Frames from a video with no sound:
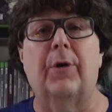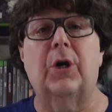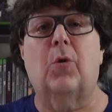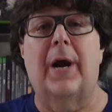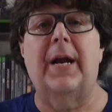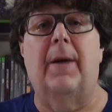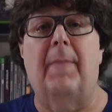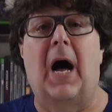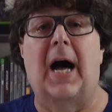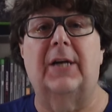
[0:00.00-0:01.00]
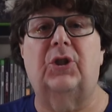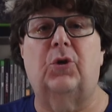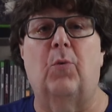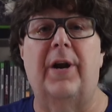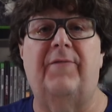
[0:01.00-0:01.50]
it a great homage
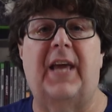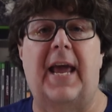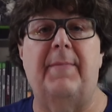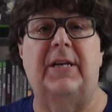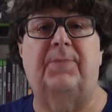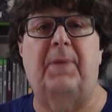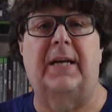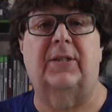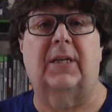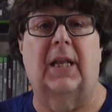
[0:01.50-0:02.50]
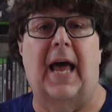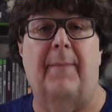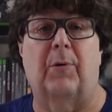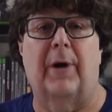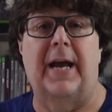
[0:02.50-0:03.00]
to one of gaming's biggest
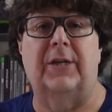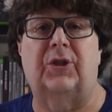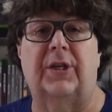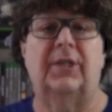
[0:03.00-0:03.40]
collaborations,